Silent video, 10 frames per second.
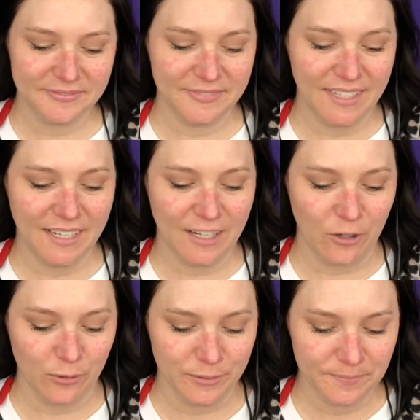
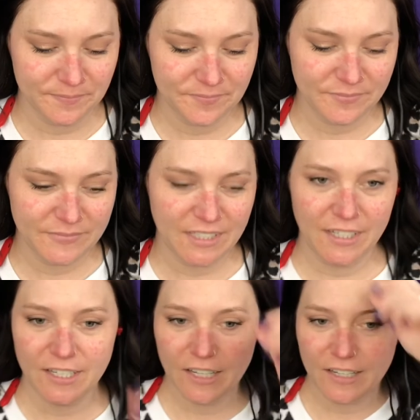Now,
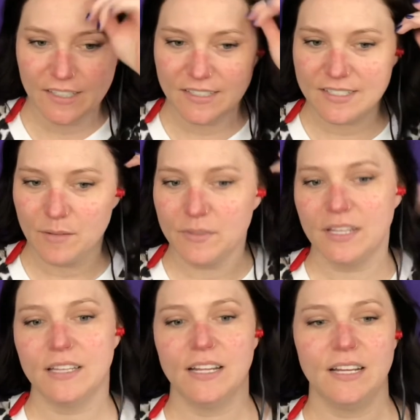here is something
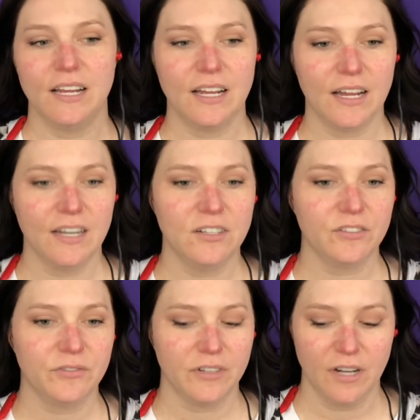that I kind of
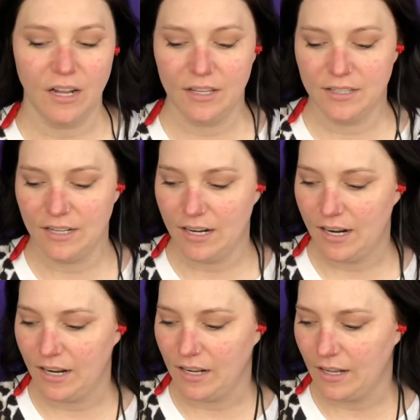forgot that
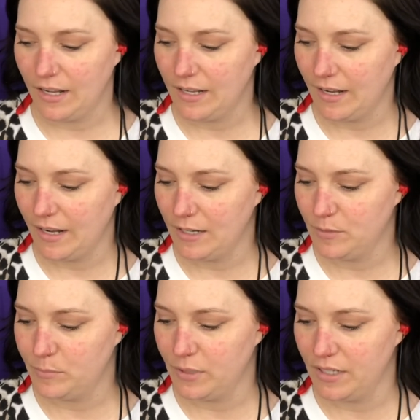I had,
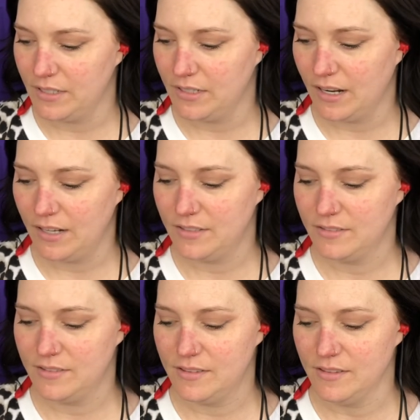but not
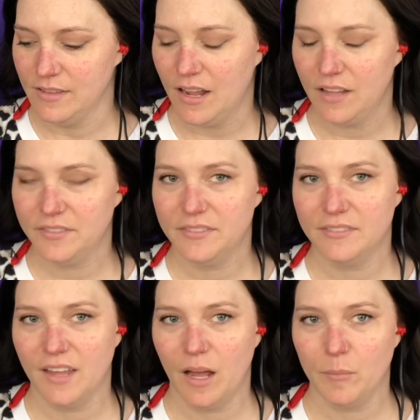
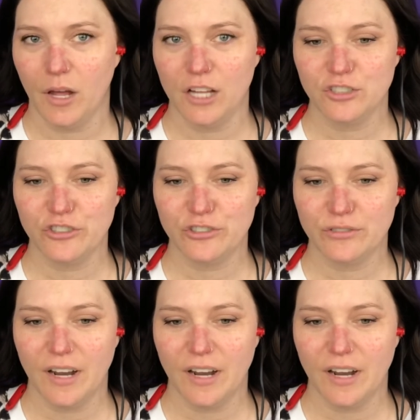that much.